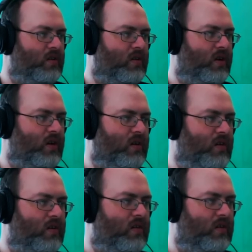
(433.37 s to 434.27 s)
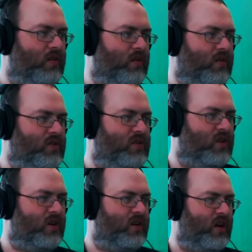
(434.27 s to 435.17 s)
Okay. She's
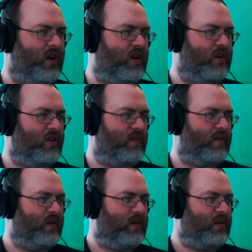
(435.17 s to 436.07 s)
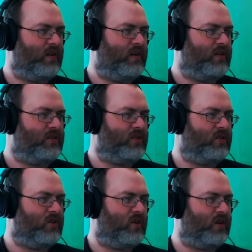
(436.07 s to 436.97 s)
not in there. She's
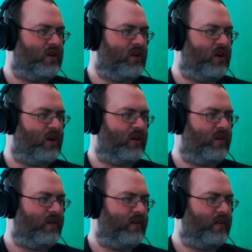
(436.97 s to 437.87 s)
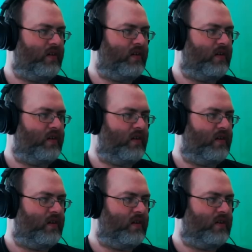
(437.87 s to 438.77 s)
not in here.
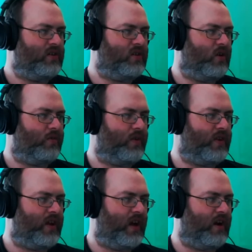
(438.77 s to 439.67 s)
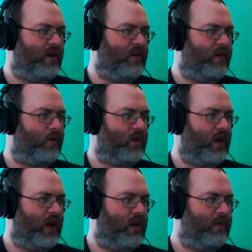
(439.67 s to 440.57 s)
She's not over there.
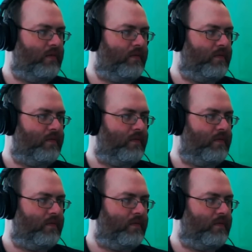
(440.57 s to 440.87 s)
Okay.